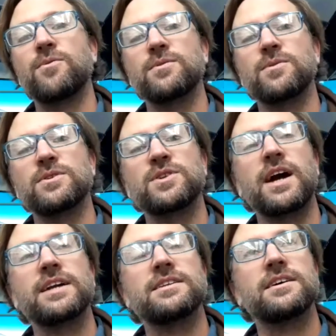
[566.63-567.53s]
We're
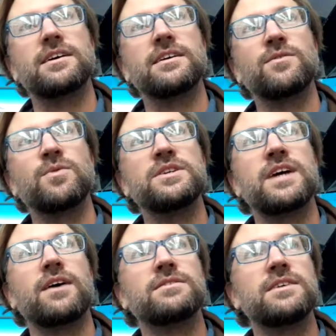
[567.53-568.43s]
trying to reach
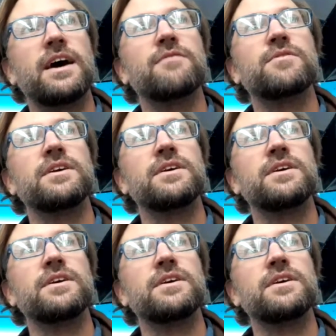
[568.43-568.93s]
out to every